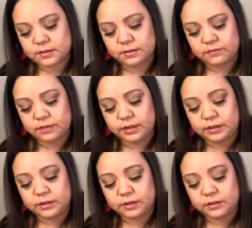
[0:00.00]
I feel like
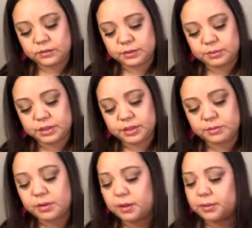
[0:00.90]
the yellow would make
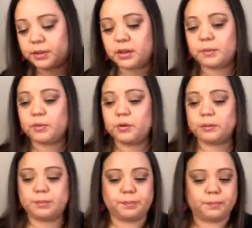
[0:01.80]
it pop a lot
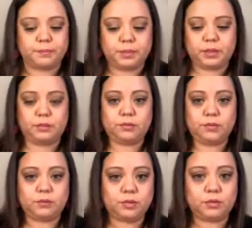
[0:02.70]
more, in
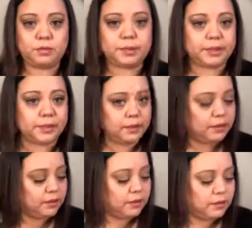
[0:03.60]
the middle, but
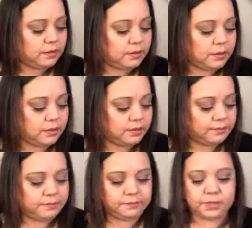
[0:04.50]

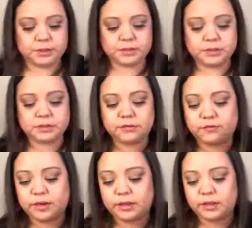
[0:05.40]
I'm just
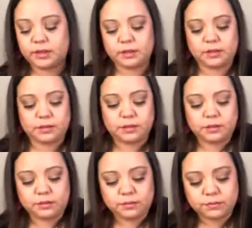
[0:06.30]
afraid that,
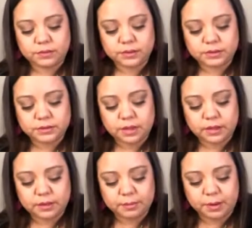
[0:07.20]
it's not
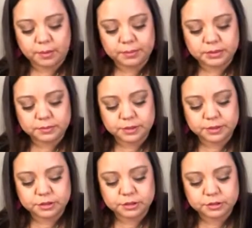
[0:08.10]
going to pop as
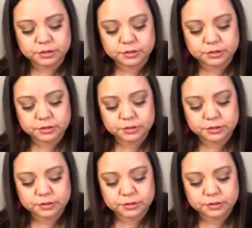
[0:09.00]
much.